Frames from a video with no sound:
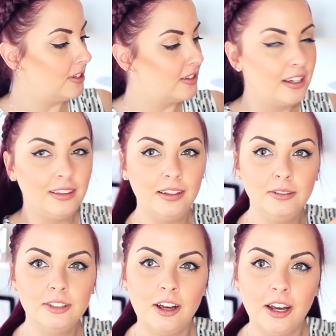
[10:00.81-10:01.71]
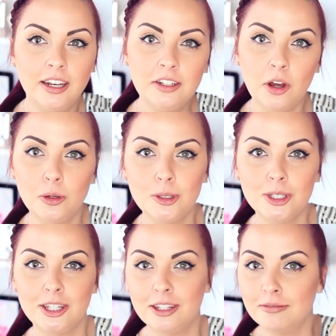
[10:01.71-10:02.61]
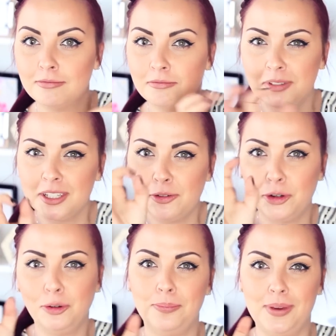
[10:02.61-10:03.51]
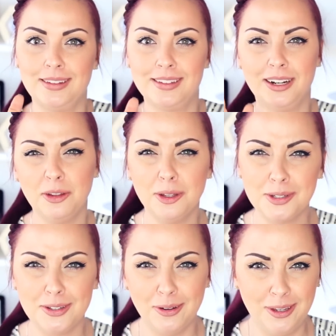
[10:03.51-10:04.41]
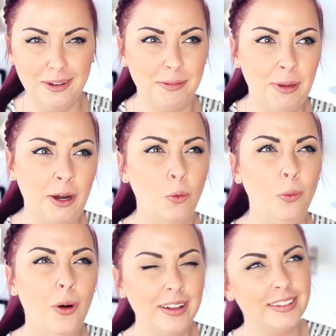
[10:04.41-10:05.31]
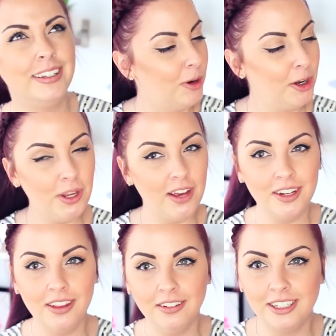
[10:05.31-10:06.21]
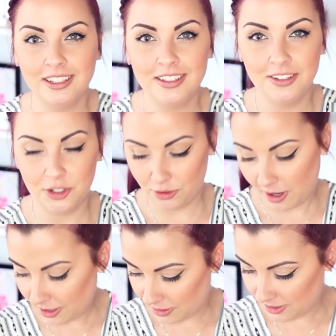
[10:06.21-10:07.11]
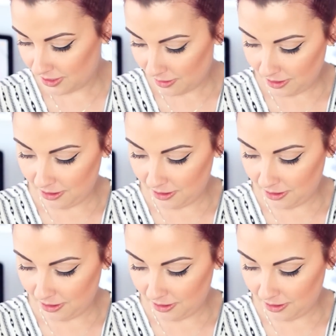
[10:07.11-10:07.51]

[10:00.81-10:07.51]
but there's like little tiny toast cereal bits and I thought that was so cute. I'm like, what? Why don't we have anything like this in Australia? It's so